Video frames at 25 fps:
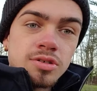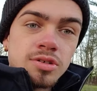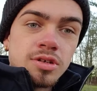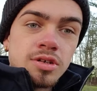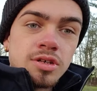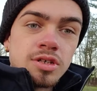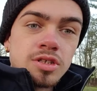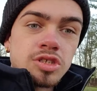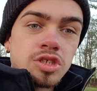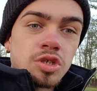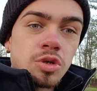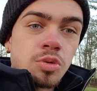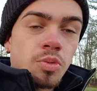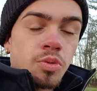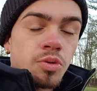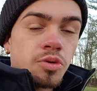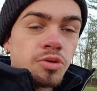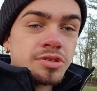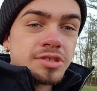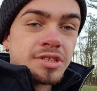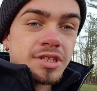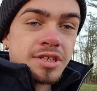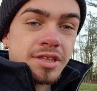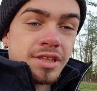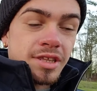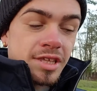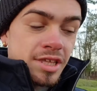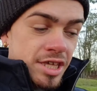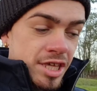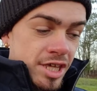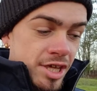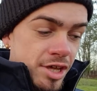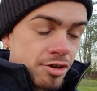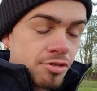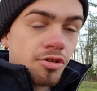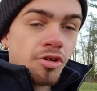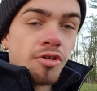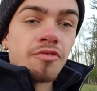towards the
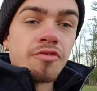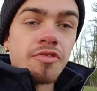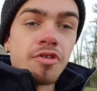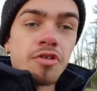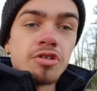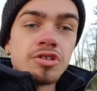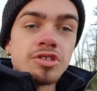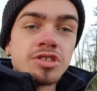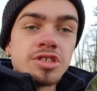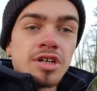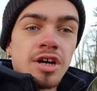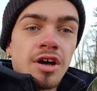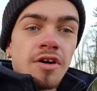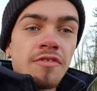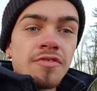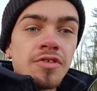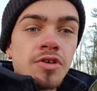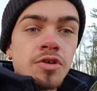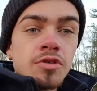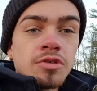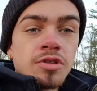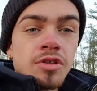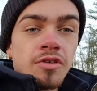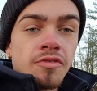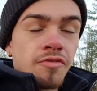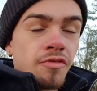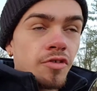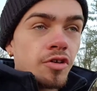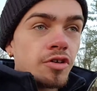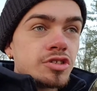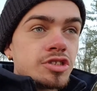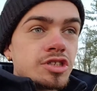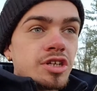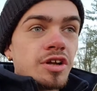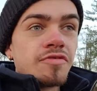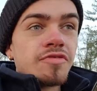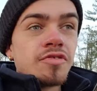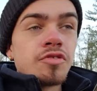hero version of you, the version
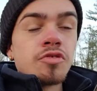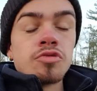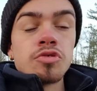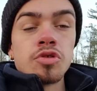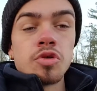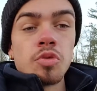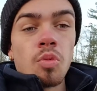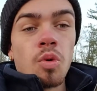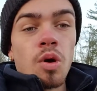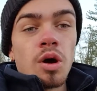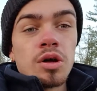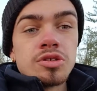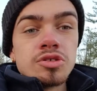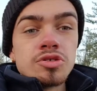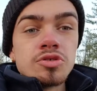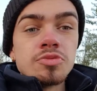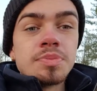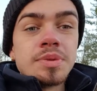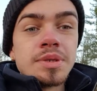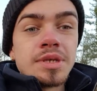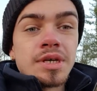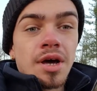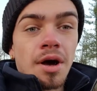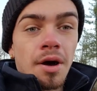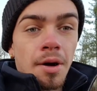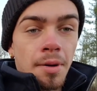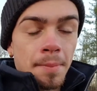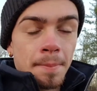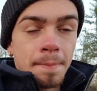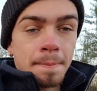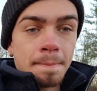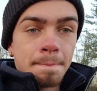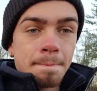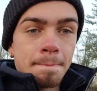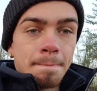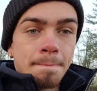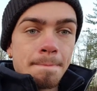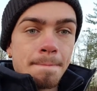of you you want to become,
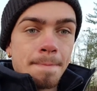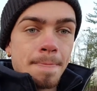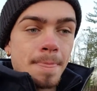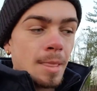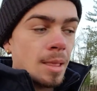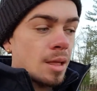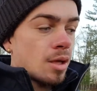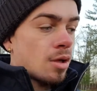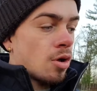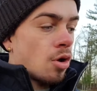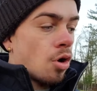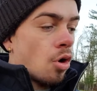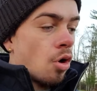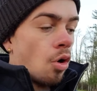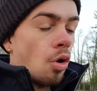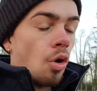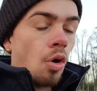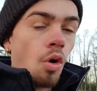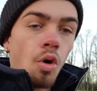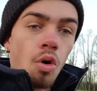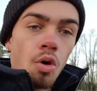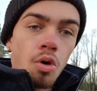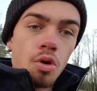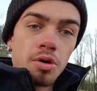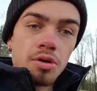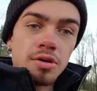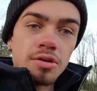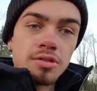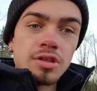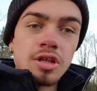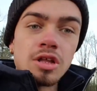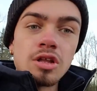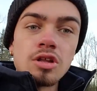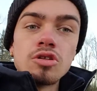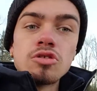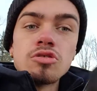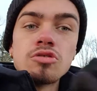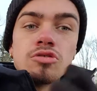or the
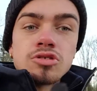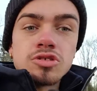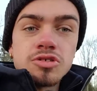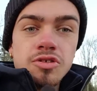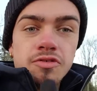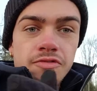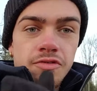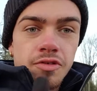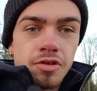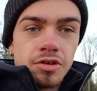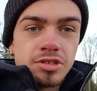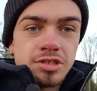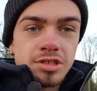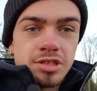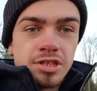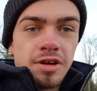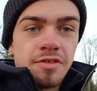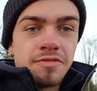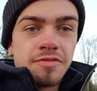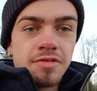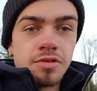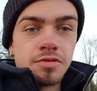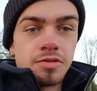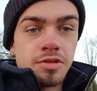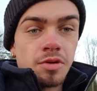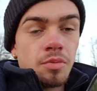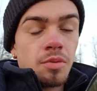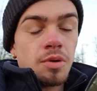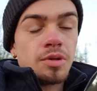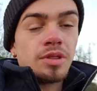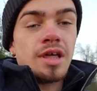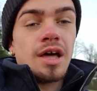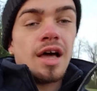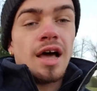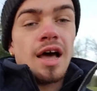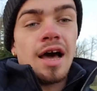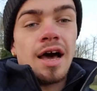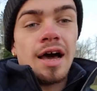loser version of you, the one that
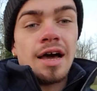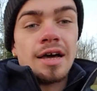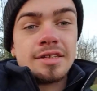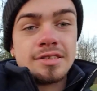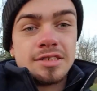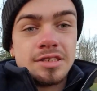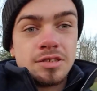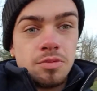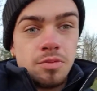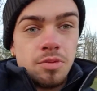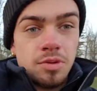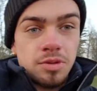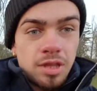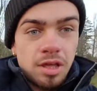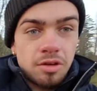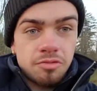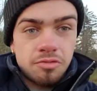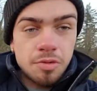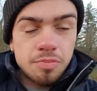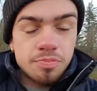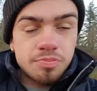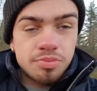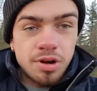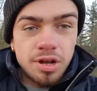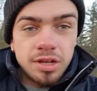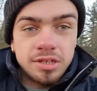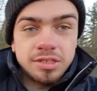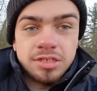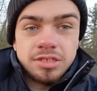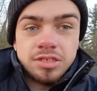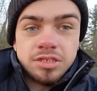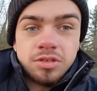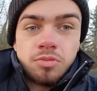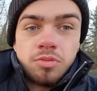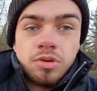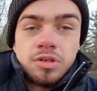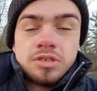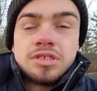hides, the one that represses, the
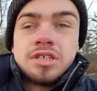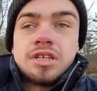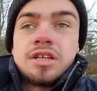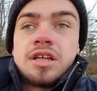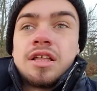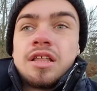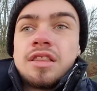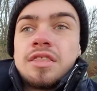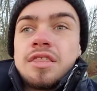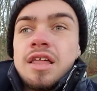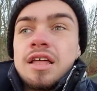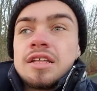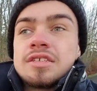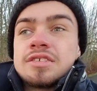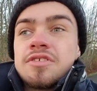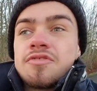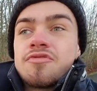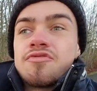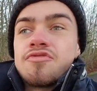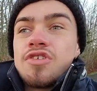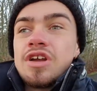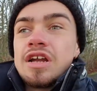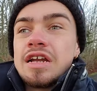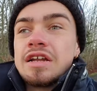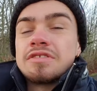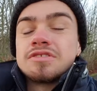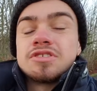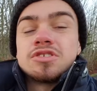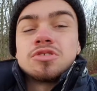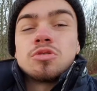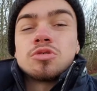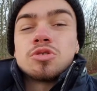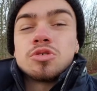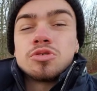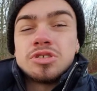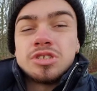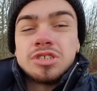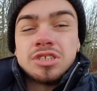one that's afraid of social
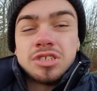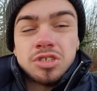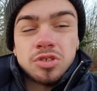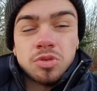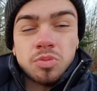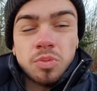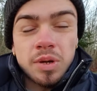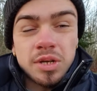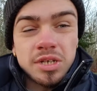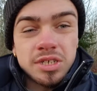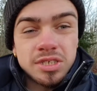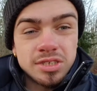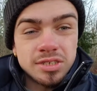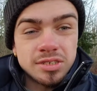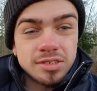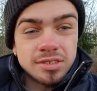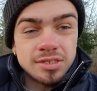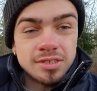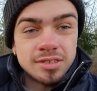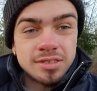situations.